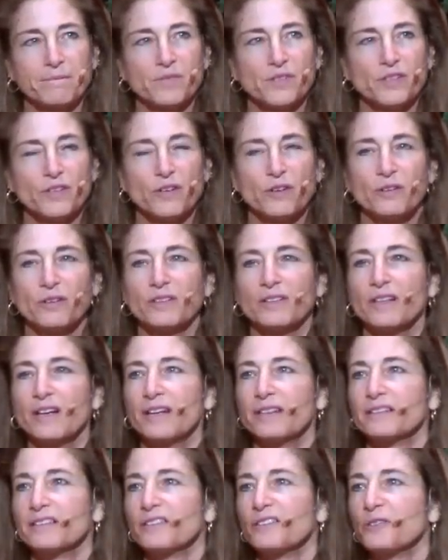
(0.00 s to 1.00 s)
You know the
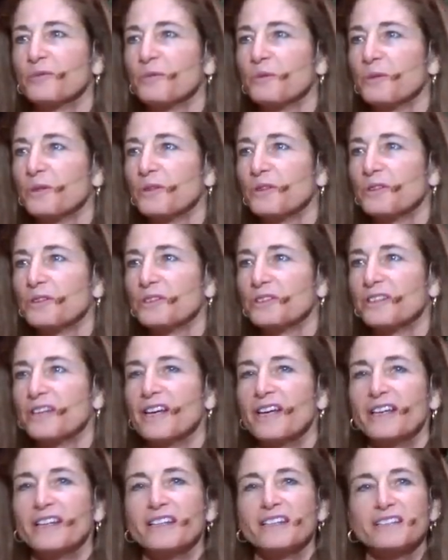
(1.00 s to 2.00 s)
line that the world
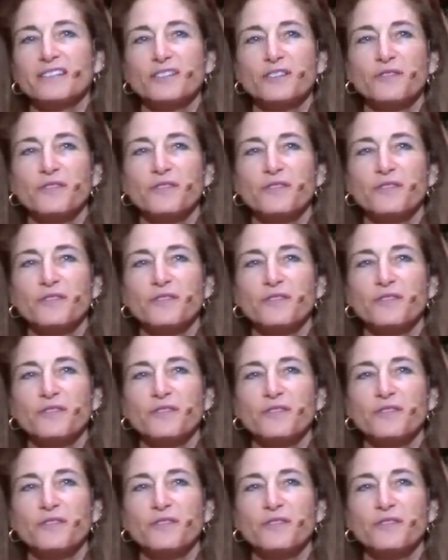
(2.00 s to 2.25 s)
is